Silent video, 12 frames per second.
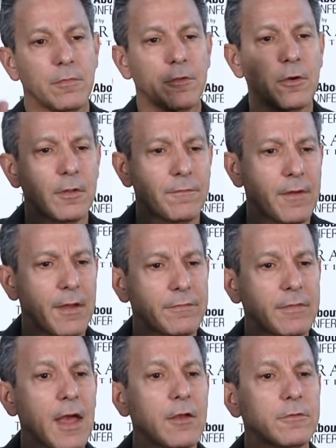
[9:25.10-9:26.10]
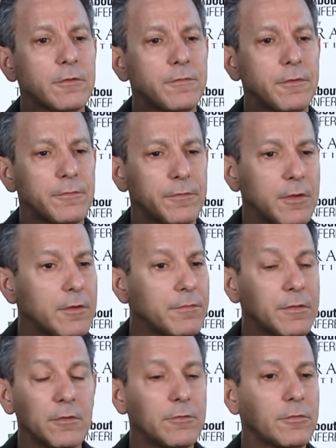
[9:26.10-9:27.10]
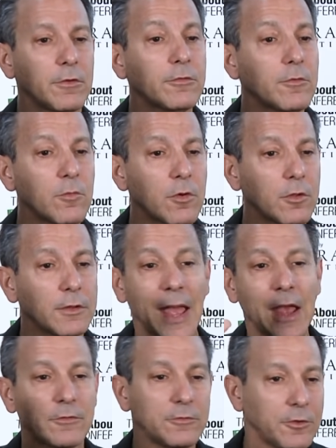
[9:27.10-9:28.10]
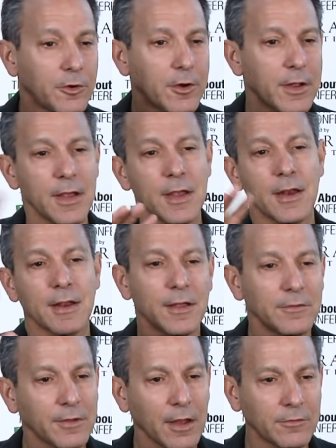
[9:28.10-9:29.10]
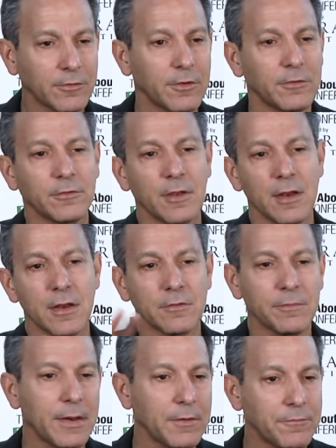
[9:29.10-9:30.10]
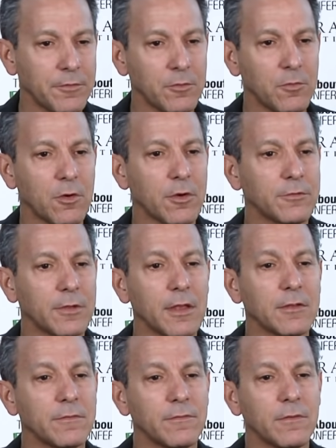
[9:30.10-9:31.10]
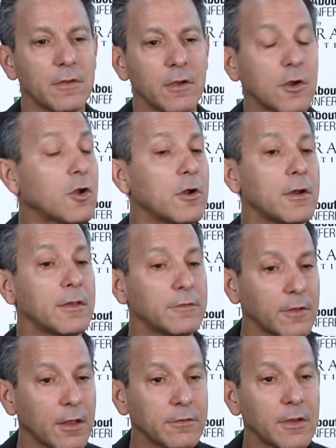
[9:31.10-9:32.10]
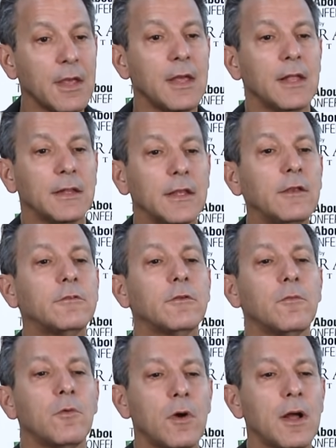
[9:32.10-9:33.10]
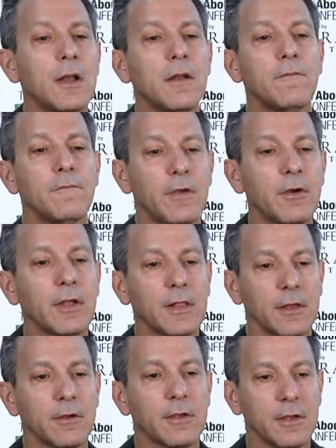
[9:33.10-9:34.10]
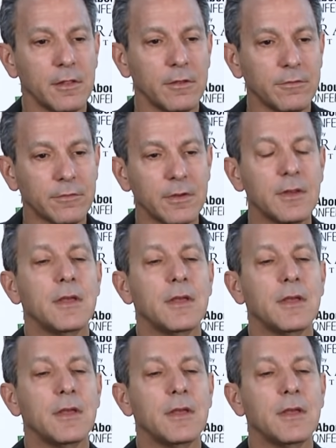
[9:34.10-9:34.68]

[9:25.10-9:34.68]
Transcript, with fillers: thirty-five thousand foot view of the nutrition world, as dirty and contentious and as many food wars have occurred and such, leads to one very clear conclusion.